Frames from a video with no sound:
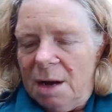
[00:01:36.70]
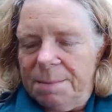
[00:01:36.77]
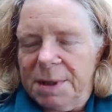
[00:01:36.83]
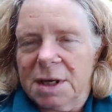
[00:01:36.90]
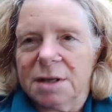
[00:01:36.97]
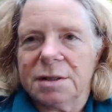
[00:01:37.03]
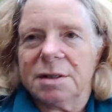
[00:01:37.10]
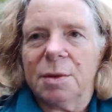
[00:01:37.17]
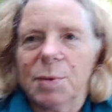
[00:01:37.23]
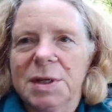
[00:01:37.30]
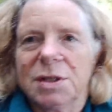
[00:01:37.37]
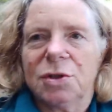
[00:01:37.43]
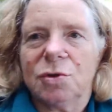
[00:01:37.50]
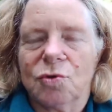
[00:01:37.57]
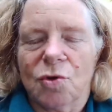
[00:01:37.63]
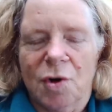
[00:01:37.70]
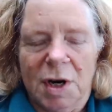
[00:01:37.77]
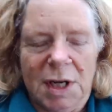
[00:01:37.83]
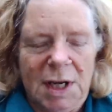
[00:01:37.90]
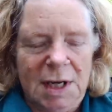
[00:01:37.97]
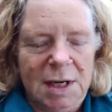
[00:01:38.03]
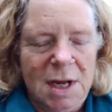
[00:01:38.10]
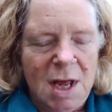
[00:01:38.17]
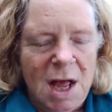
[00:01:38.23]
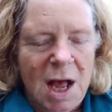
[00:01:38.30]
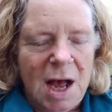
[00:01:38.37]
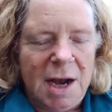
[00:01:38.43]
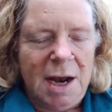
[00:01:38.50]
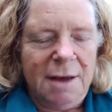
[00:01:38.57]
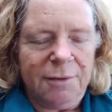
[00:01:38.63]
because the winter's drawing in,
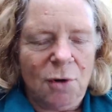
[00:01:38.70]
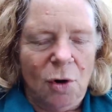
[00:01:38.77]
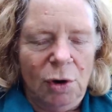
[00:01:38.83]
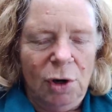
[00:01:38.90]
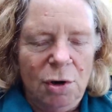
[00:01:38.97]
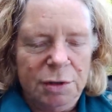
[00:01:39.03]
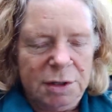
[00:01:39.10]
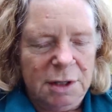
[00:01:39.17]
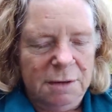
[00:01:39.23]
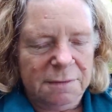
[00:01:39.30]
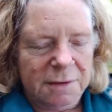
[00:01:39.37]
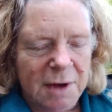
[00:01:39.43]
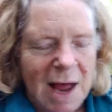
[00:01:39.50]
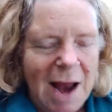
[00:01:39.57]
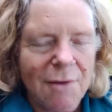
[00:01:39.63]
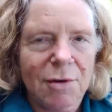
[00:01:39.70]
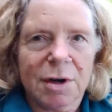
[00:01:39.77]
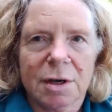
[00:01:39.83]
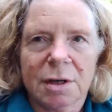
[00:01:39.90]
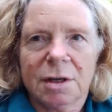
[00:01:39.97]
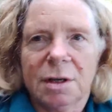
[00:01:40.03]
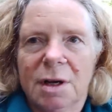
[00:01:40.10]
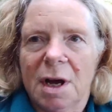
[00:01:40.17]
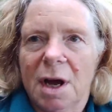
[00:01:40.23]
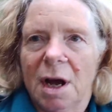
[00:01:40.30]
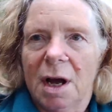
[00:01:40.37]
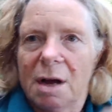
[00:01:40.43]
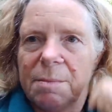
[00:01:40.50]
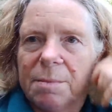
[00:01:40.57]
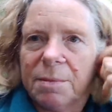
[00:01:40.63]
and I've got lots of aran
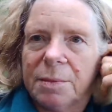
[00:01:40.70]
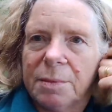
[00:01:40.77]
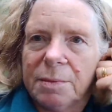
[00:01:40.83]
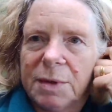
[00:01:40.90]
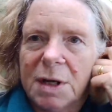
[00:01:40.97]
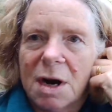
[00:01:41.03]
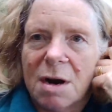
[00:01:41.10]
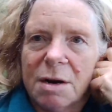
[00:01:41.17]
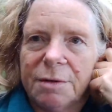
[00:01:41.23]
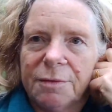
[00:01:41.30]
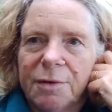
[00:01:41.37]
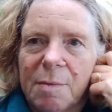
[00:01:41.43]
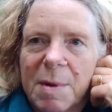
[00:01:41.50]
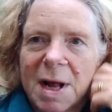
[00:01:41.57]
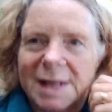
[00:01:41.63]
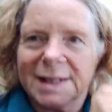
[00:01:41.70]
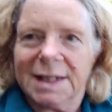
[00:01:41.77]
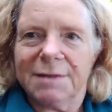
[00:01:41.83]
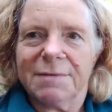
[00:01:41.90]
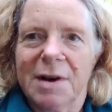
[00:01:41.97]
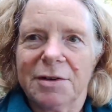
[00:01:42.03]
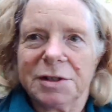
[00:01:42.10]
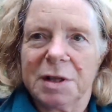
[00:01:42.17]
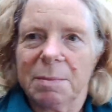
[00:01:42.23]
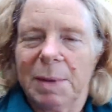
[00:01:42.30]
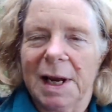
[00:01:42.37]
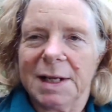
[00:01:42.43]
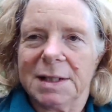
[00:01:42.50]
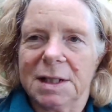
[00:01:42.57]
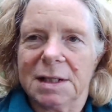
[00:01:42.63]
yarn from Aldi and various other
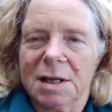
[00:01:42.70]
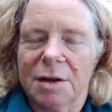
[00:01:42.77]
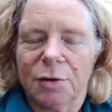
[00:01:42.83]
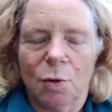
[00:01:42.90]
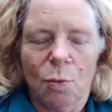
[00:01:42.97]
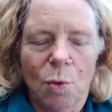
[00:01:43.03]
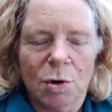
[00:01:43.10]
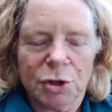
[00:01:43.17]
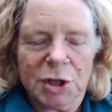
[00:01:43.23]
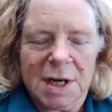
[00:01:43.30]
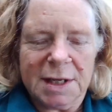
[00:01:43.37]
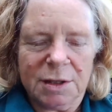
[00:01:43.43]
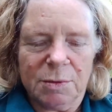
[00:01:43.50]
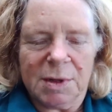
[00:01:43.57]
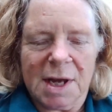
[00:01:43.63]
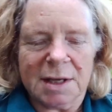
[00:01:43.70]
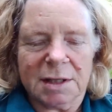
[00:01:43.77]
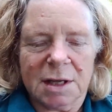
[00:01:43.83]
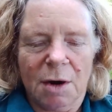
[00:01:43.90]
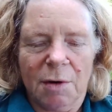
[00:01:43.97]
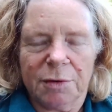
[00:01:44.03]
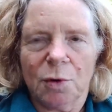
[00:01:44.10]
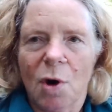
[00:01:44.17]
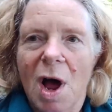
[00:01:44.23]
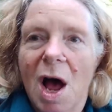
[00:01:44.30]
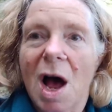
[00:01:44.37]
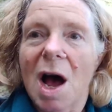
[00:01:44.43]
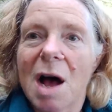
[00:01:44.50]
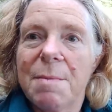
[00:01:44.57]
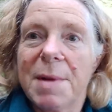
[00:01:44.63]
places, and I thought, what shall I do with that? So I thought,
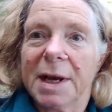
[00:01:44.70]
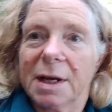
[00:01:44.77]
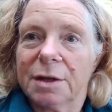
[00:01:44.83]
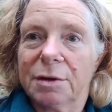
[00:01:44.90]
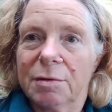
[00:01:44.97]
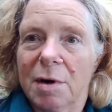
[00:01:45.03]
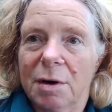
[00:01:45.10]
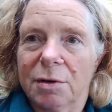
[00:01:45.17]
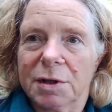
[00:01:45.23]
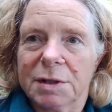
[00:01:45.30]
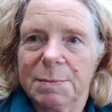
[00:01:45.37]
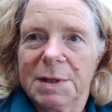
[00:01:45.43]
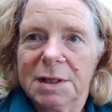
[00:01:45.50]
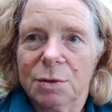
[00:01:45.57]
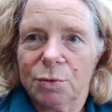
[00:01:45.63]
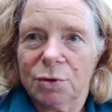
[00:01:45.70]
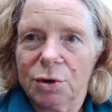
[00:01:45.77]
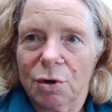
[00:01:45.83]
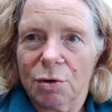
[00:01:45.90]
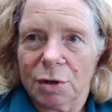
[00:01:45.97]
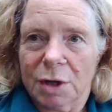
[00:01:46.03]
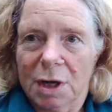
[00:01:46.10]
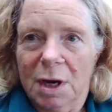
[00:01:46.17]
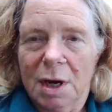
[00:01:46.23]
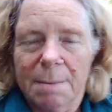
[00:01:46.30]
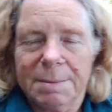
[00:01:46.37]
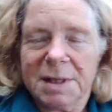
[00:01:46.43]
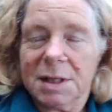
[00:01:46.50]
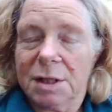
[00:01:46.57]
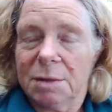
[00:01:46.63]
I'll make a throw, because Mr. Woodcock,
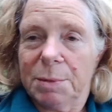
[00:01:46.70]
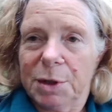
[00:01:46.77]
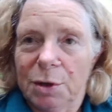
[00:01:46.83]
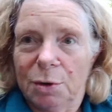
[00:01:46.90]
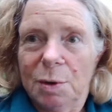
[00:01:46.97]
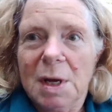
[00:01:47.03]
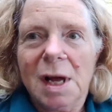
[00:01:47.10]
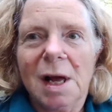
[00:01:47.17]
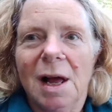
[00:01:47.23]
Mr. W,